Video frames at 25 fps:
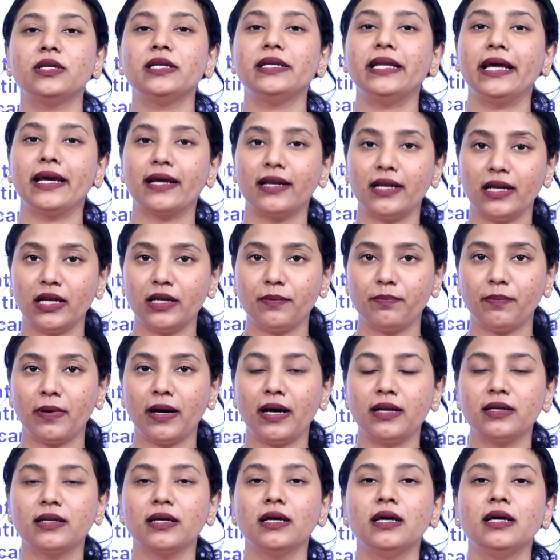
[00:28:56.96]
the neglect
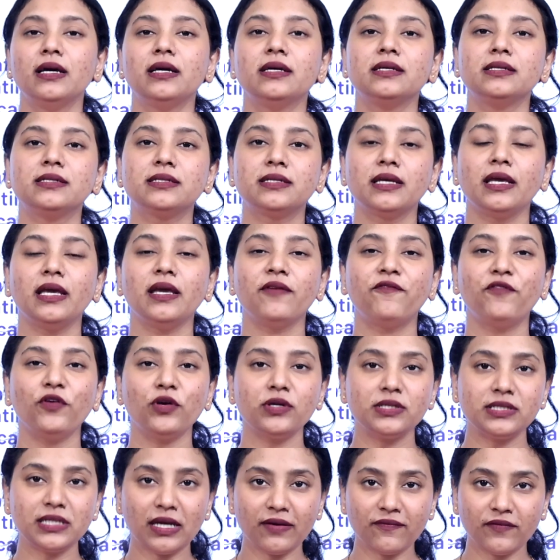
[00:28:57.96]
part. See, if
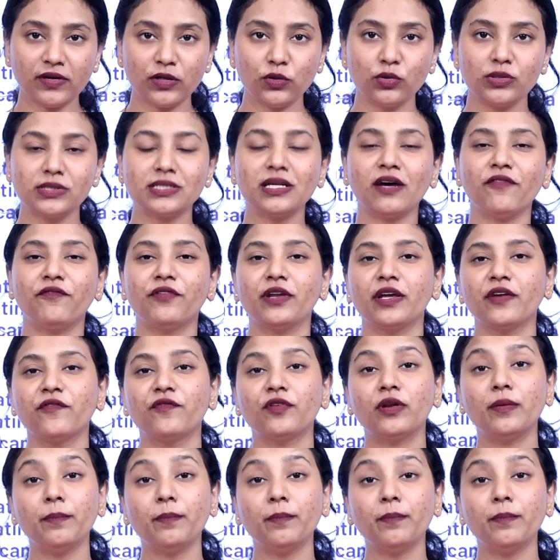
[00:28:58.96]
you're someone who is suffering